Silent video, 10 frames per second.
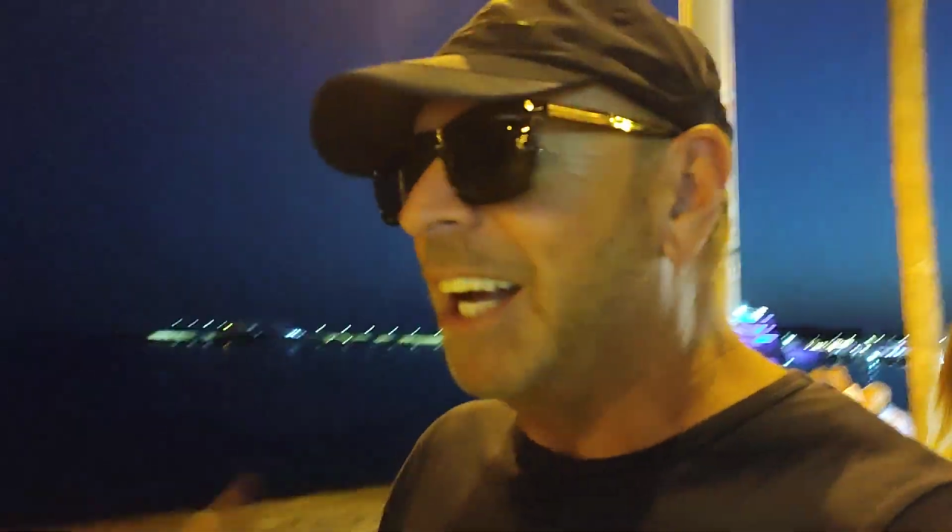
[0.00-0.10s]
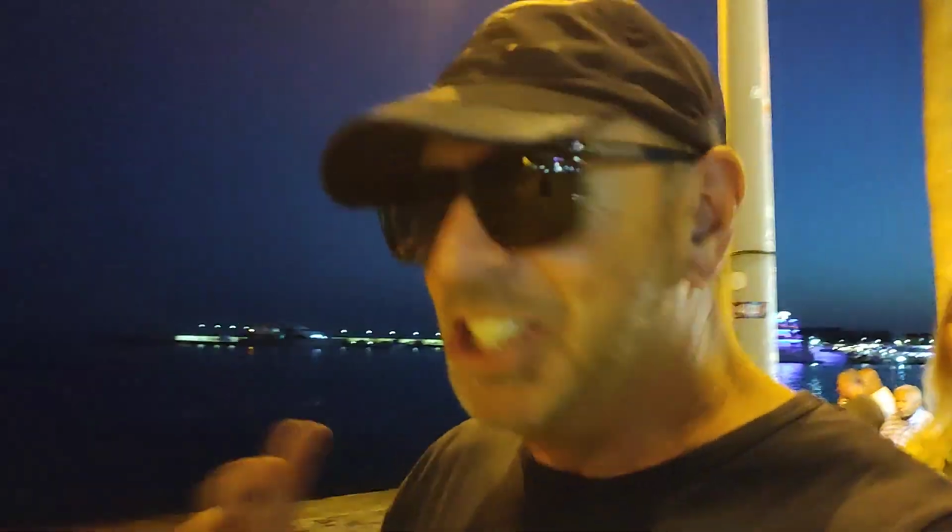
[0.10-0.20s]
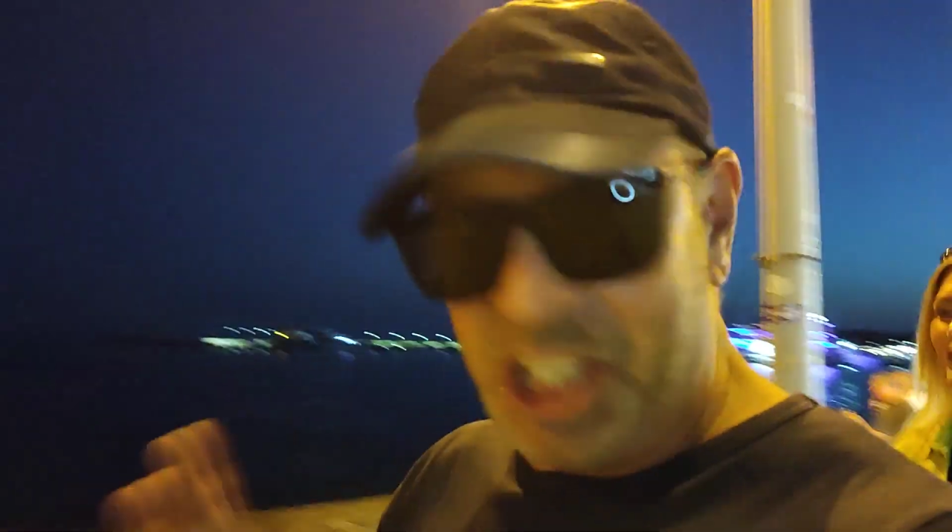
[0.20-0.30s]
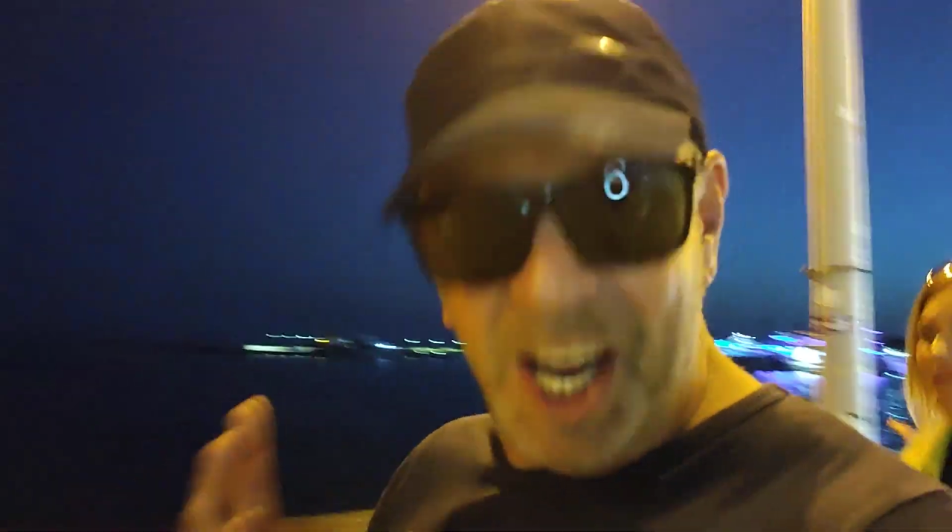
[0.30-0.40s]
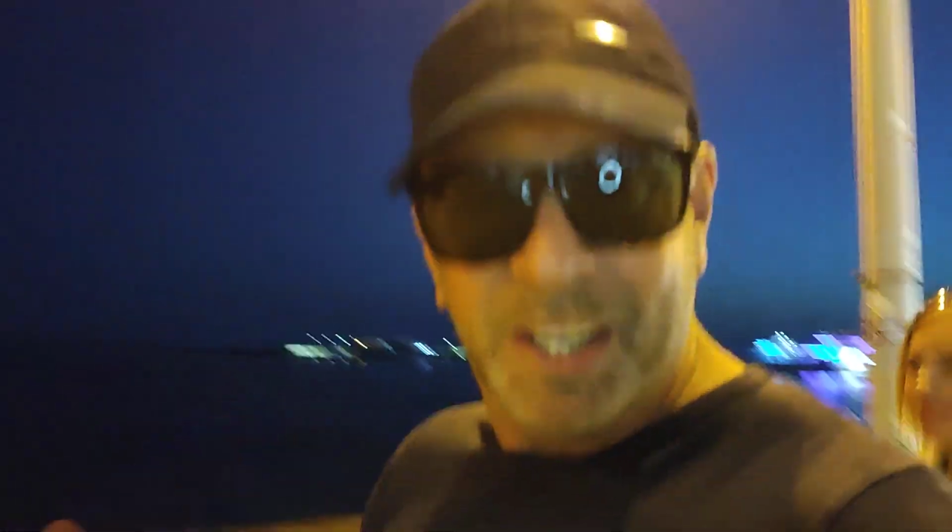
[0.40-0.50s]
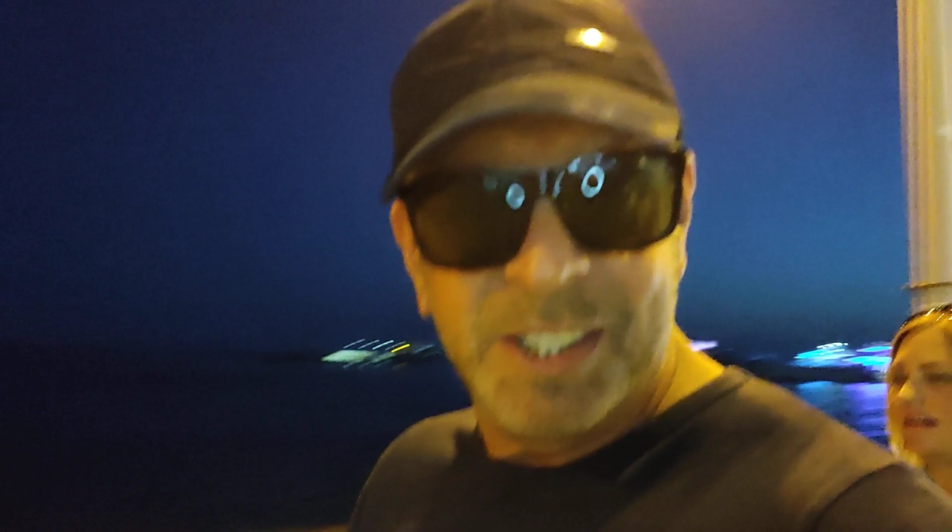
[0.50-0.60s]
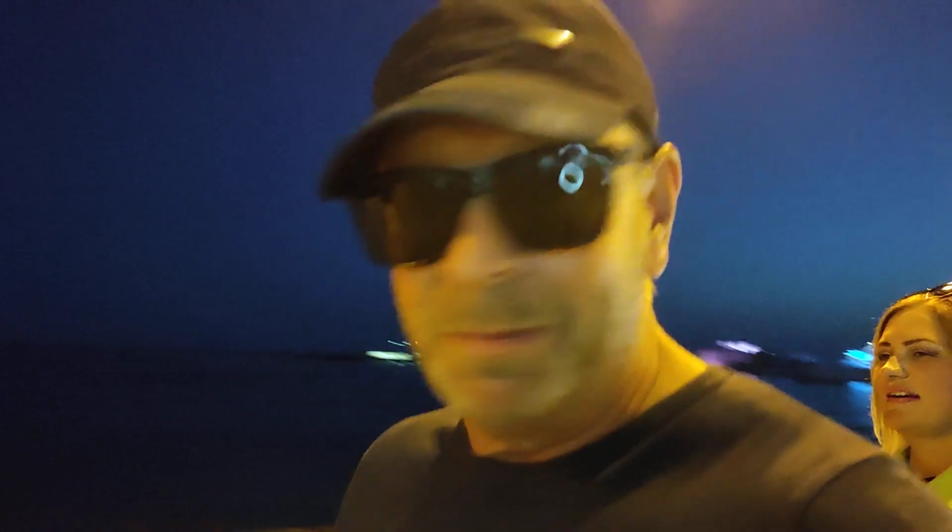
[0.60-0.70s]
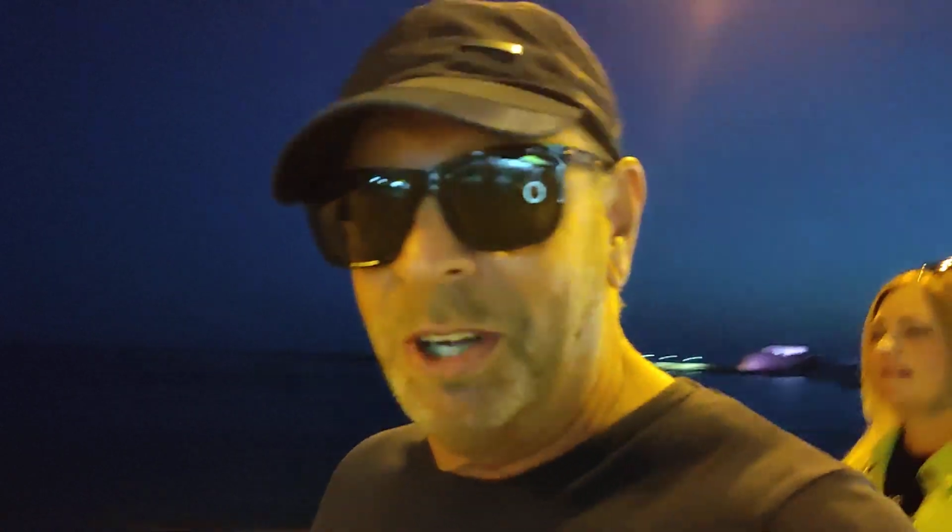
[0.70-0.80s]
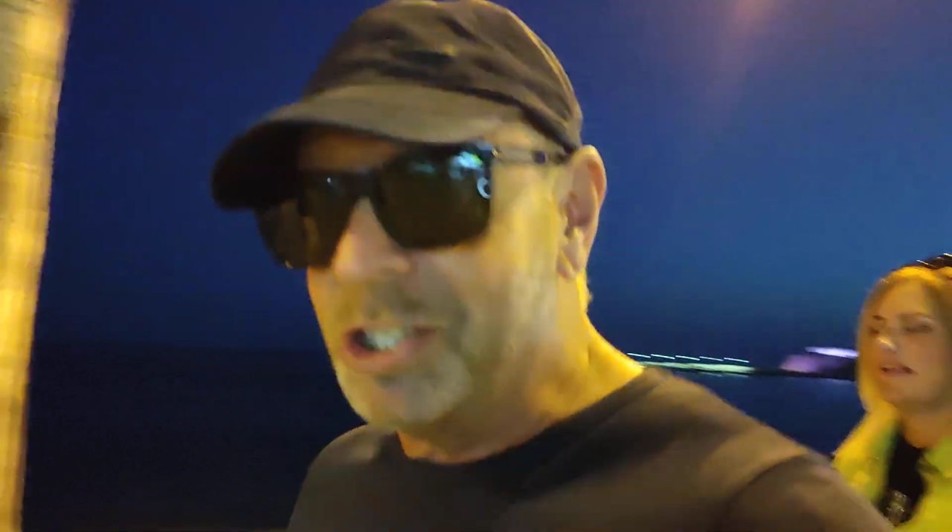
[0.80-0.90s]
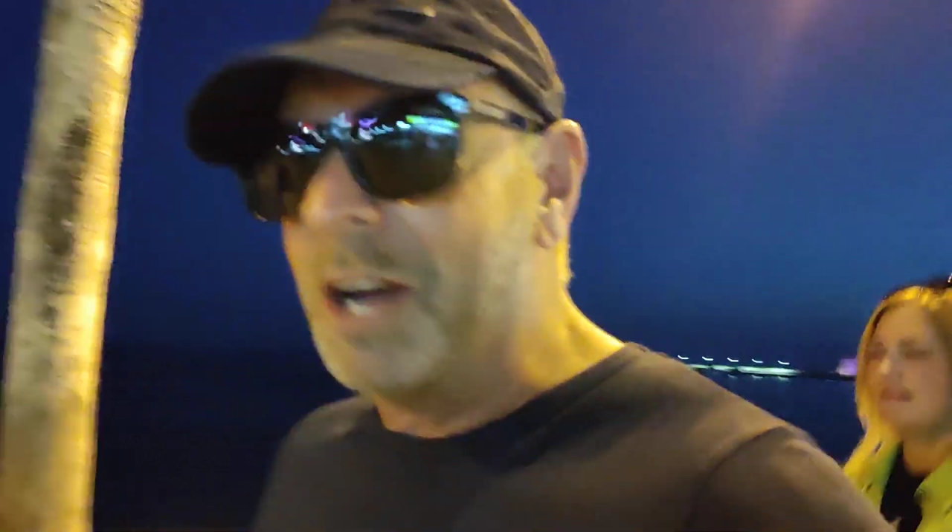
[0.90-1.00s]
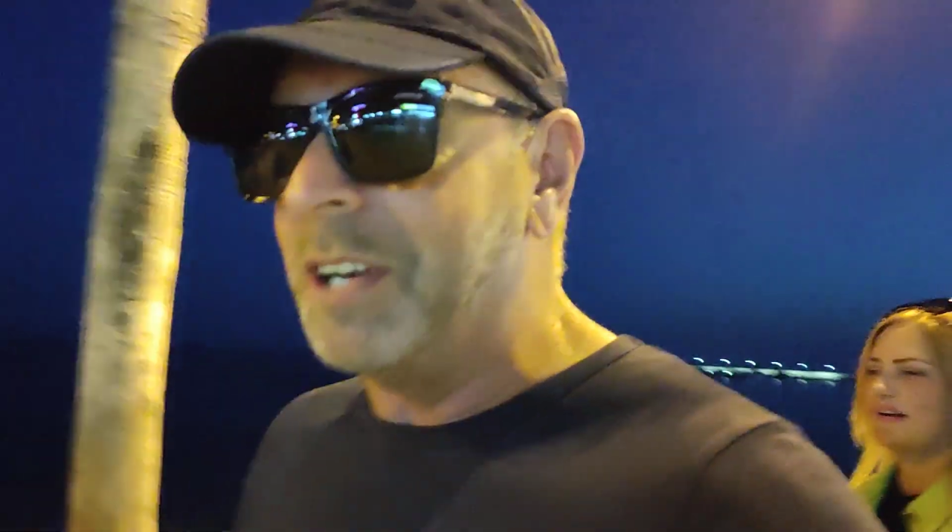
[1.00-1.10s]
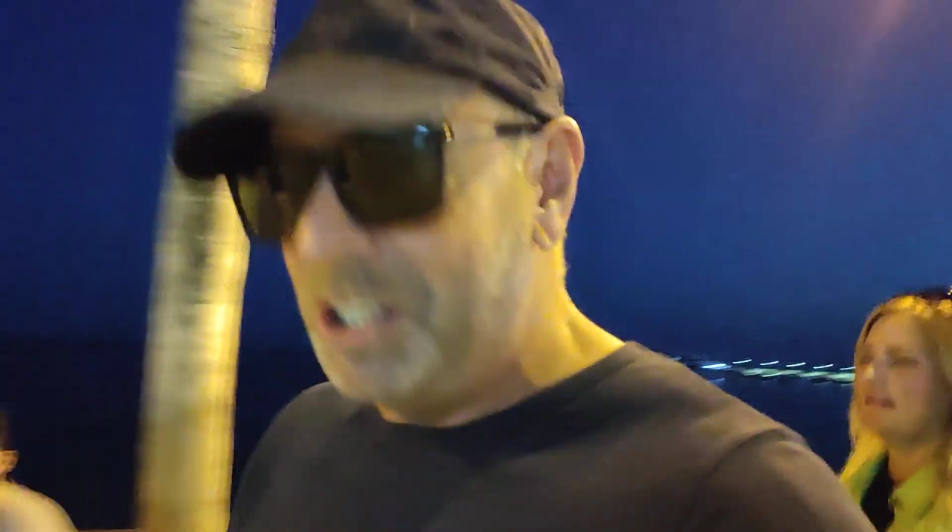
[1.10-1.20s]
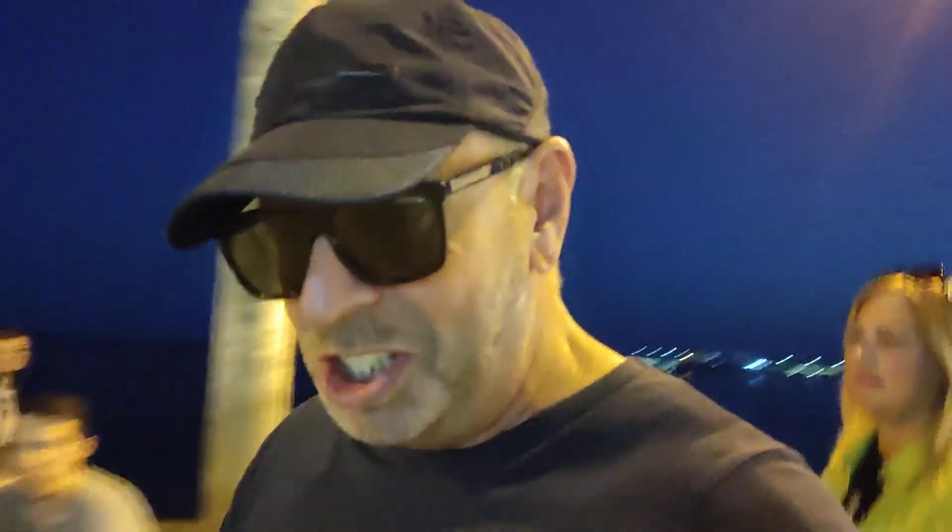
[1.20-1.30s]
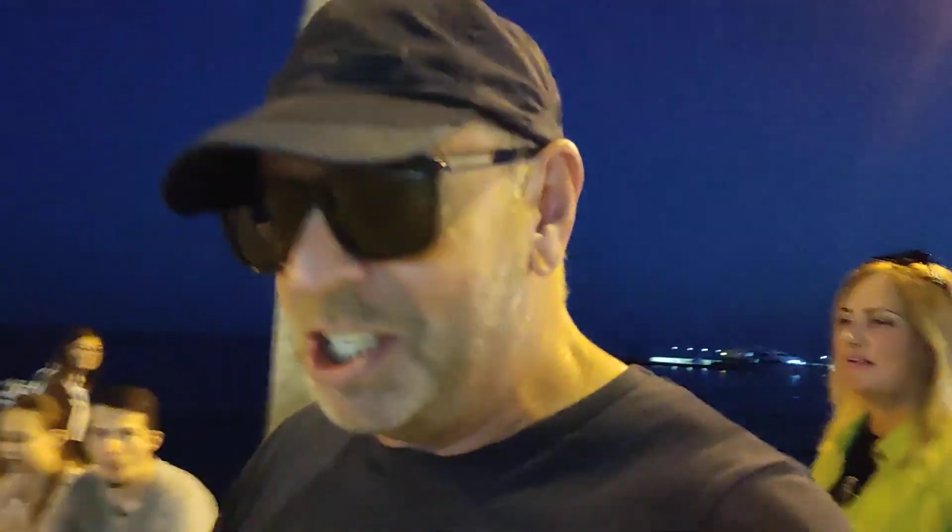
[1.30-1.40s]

And she does, I'm not joking,